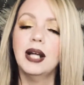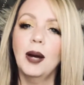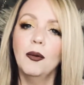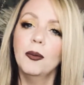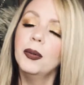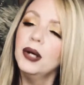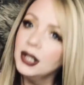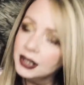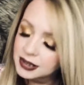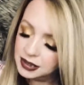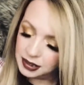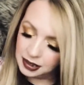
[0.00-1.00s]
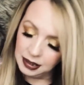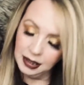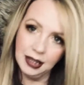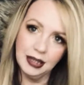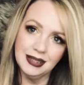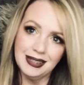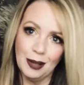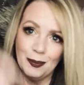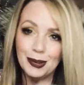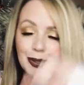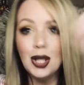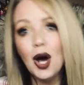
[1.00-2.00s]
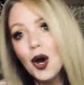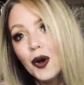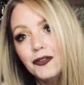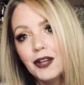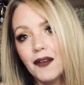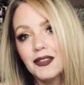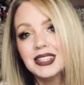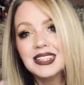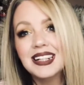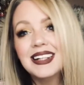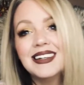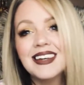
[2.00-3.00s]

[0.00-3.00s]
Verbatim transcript: I will put the link down below if you haven't seen it